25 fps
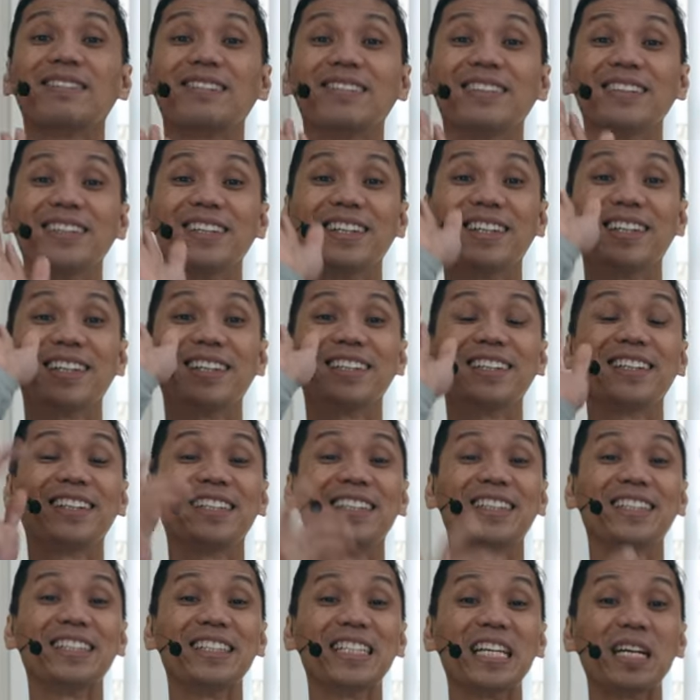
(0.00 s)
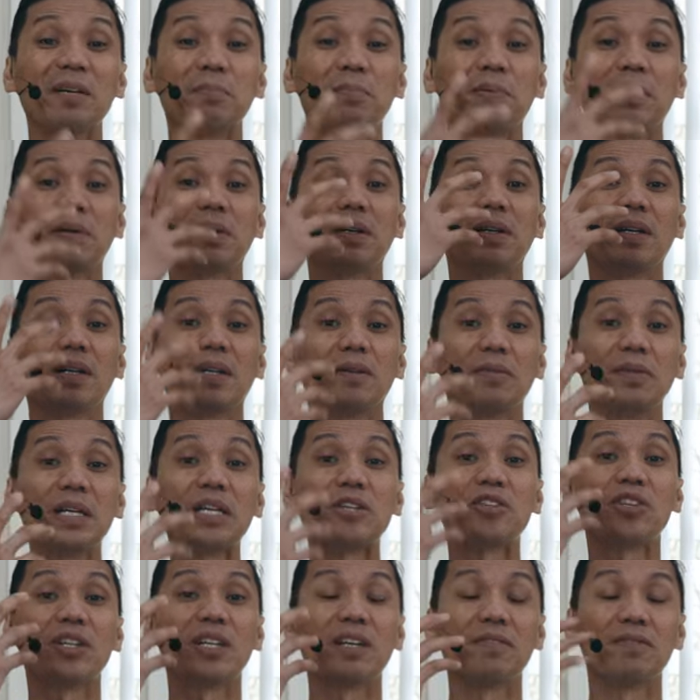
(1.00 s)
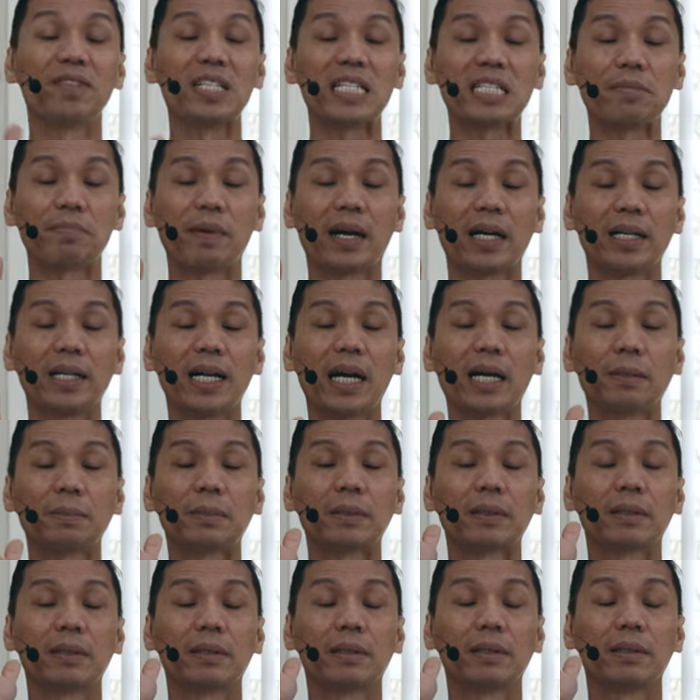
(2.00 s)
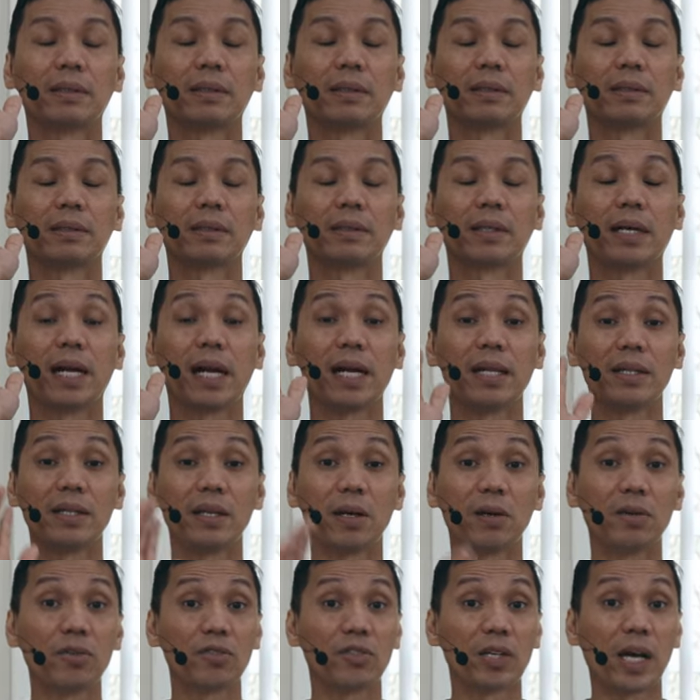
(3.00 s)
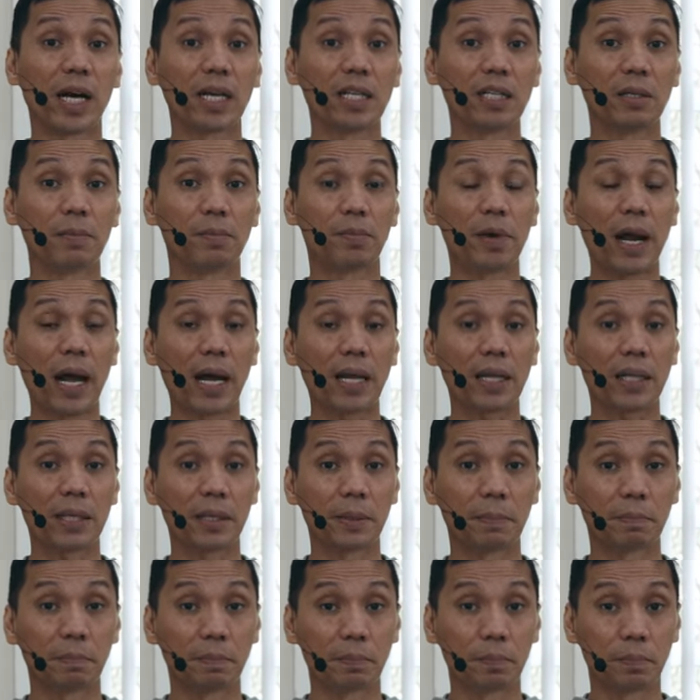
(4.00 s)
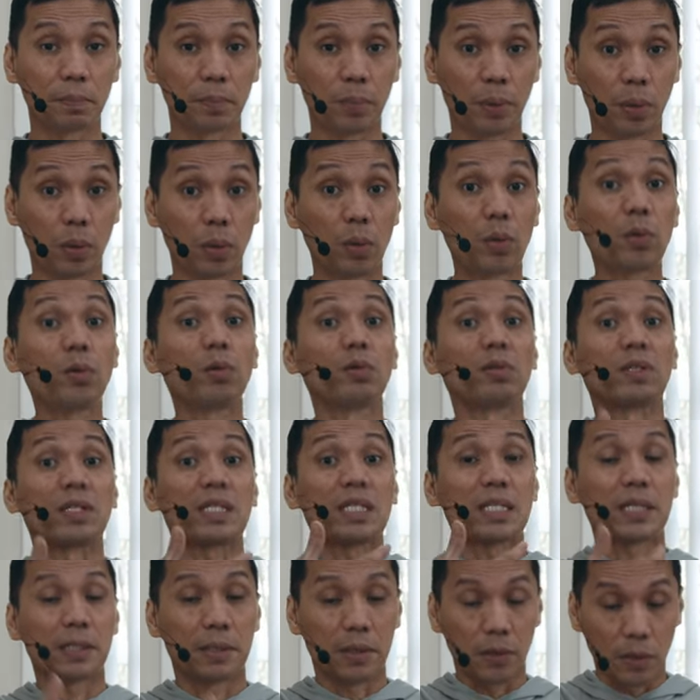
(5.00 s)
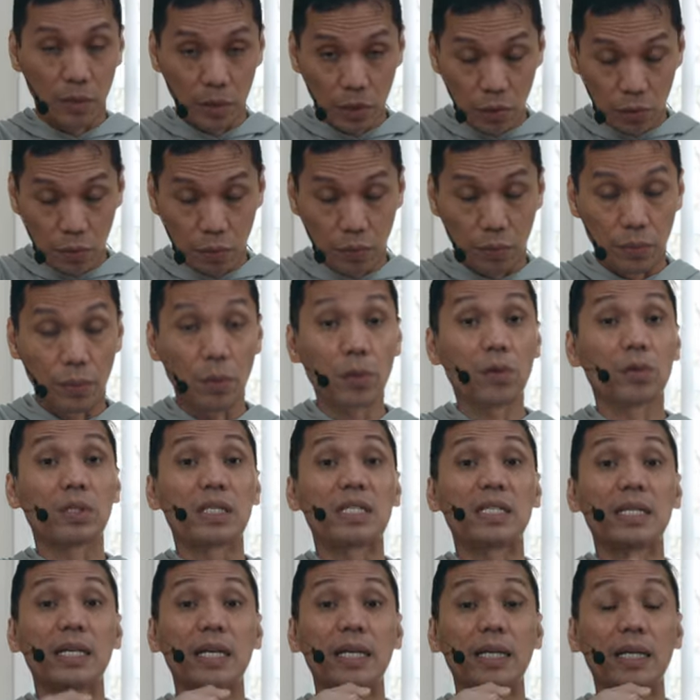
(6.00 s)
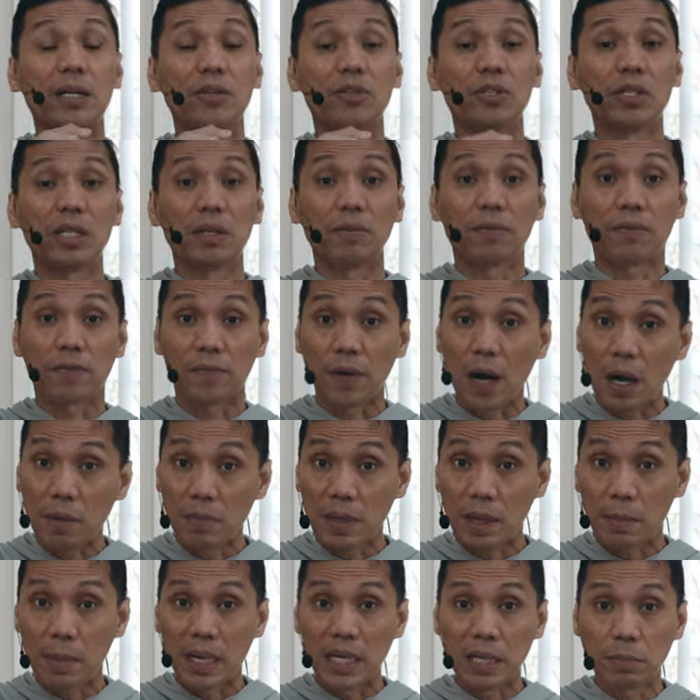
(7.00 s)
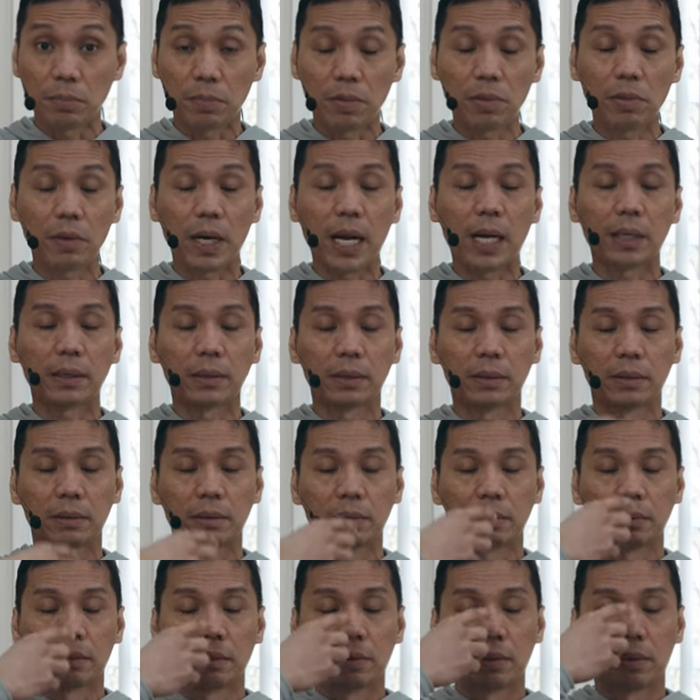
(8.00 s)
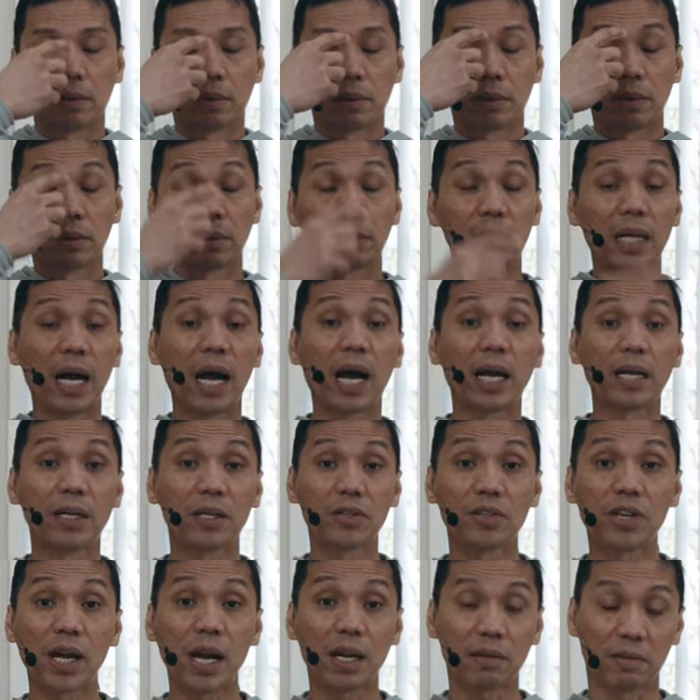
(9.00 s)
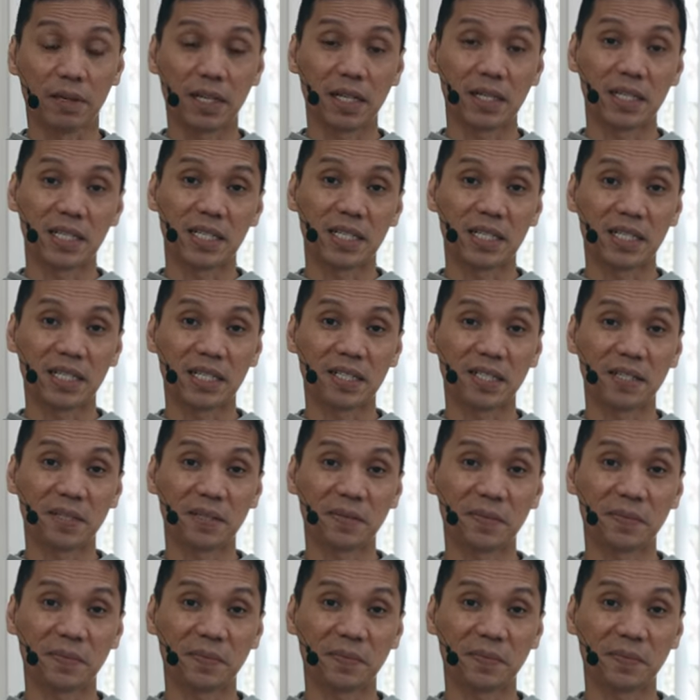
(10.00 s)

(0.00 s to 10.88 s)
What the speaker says: the upper region of the spine up, and the Ujjayi breath pulls or draws the energy from the Manipura to the higher chakras,